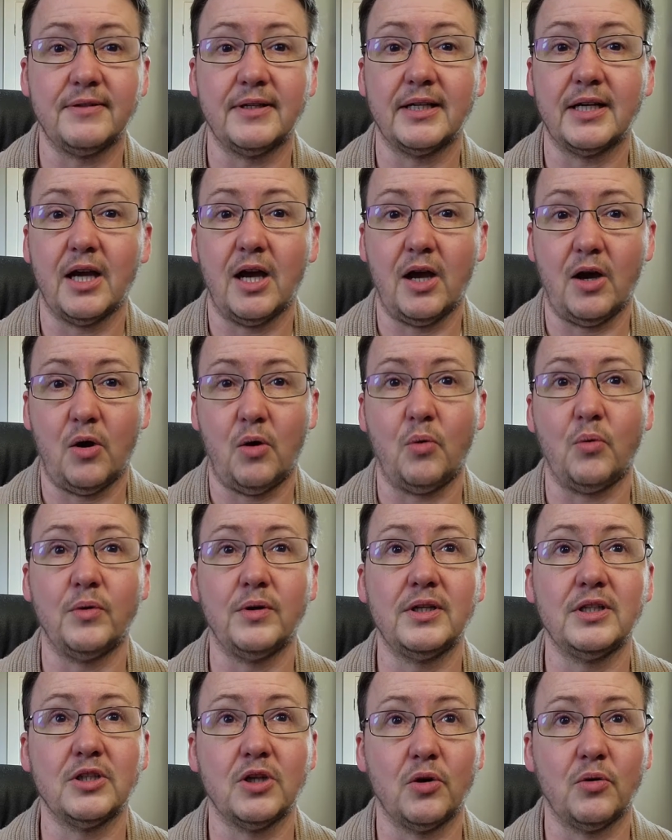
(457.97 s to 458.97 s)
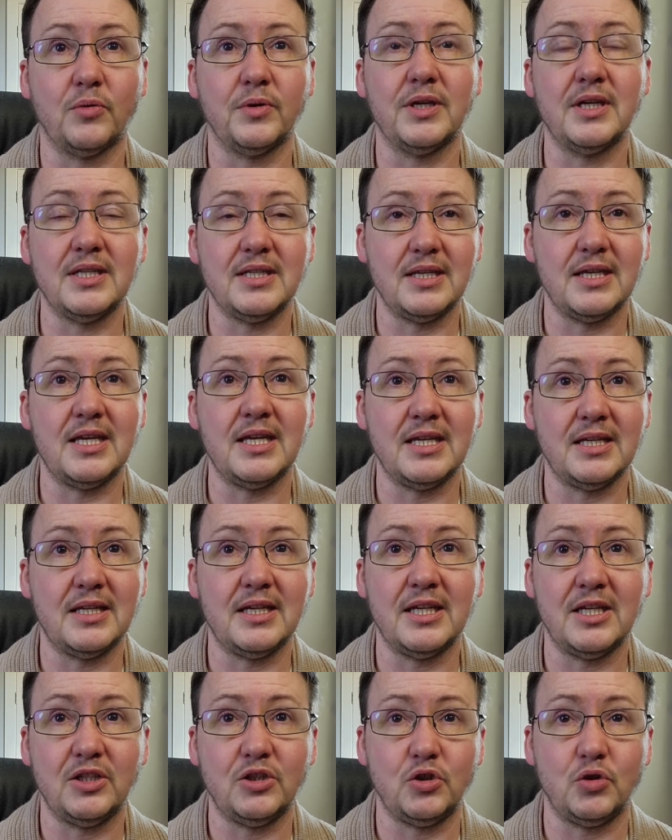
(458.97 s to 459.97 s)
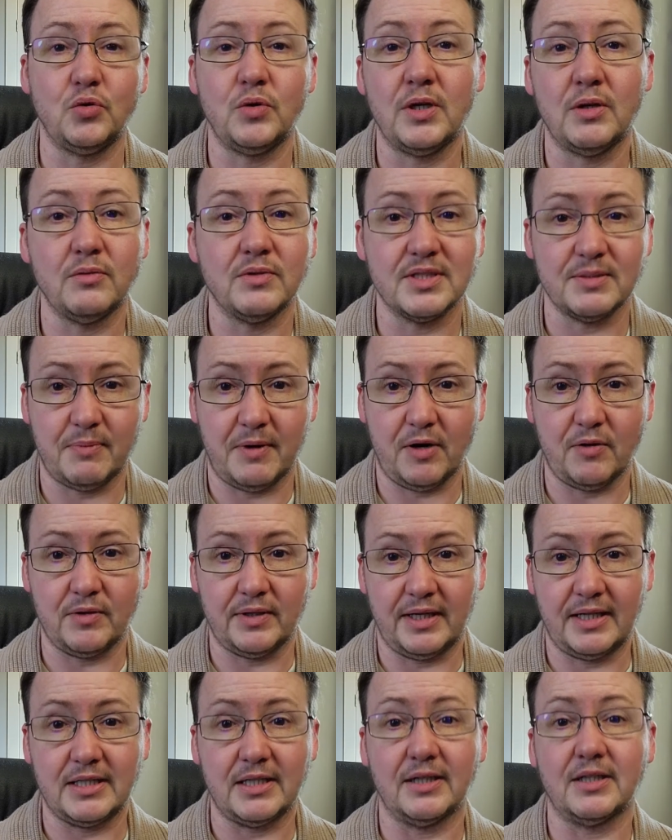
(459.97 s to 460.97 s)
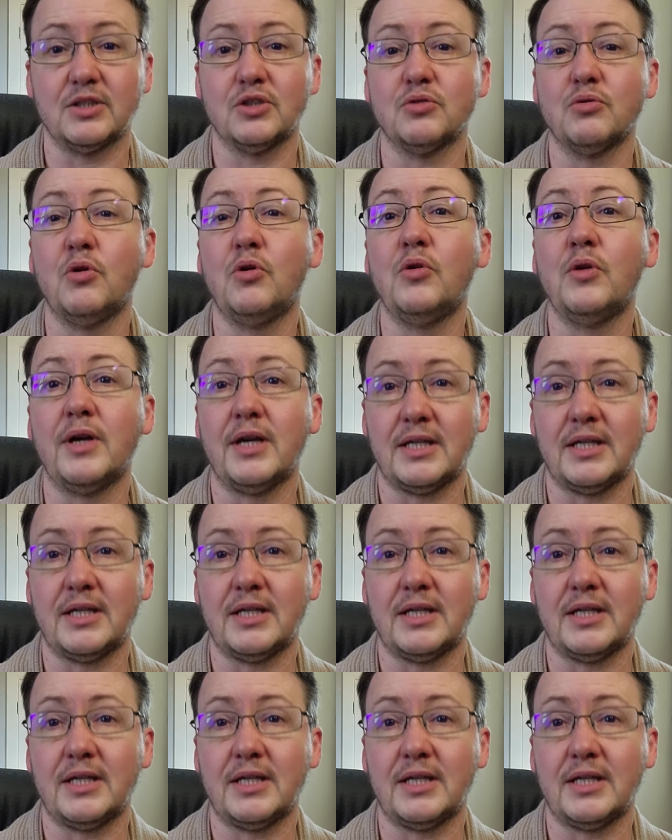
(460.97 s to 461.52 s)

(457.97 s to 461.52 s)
Like, oh, you know, he, he, he knew he was spiraling out of control,